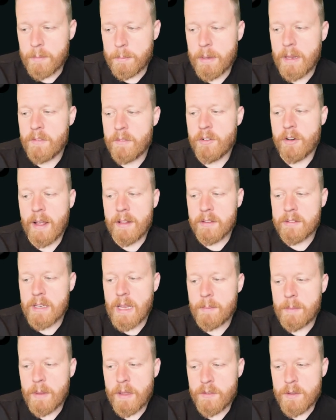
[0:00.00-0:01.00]
Beginning of your end
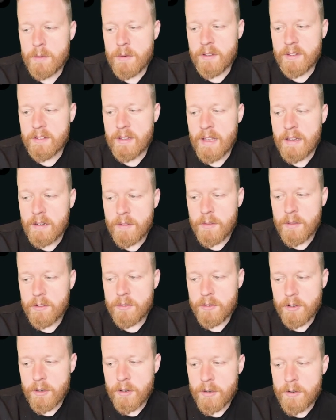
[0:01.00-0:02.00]
step, if you descended this
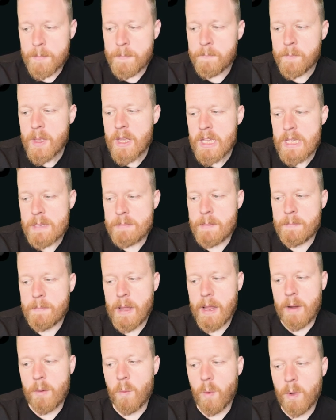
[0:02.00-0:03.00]
turn, you may
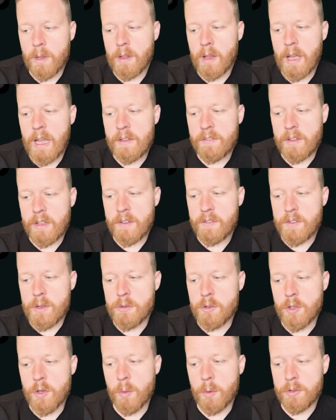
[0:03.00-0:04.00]
pay 1 life. If you
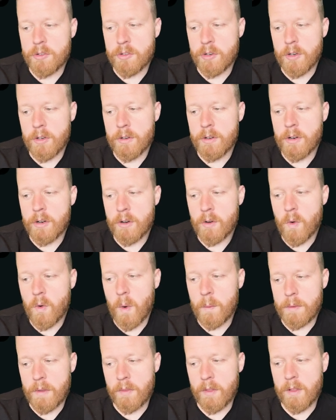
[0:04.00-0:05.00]
do, return
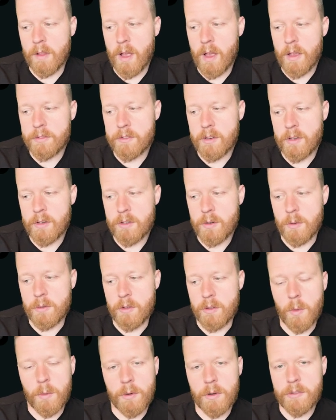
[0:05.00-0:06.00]
Corpse of the Lost to its
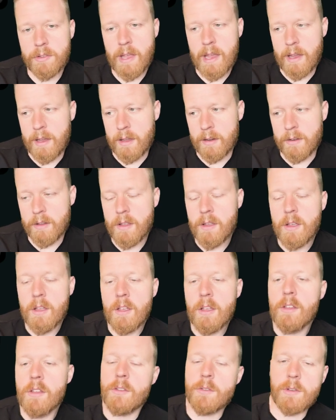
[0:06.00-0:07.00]
owner's hand,
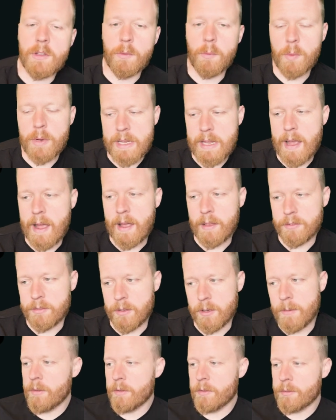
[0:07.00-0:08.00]
so you can recast
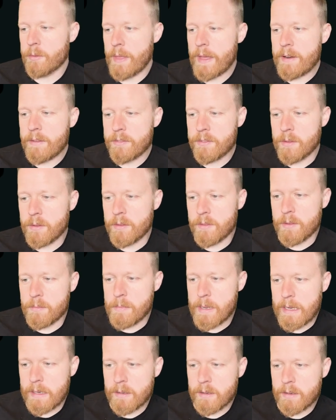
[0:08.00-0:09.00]
it. So that is the
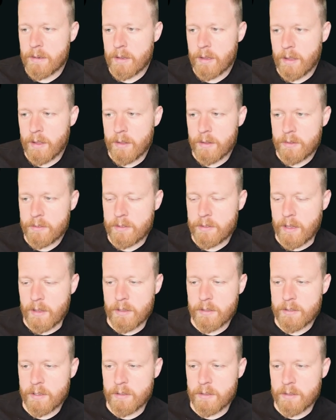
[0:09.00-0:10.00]
main
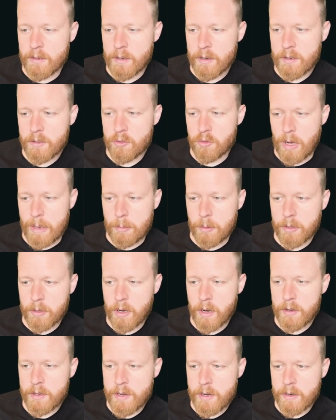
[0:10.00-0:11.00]
skeleton tribal
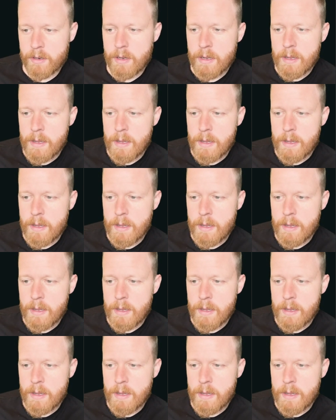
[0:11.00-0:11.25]
card here.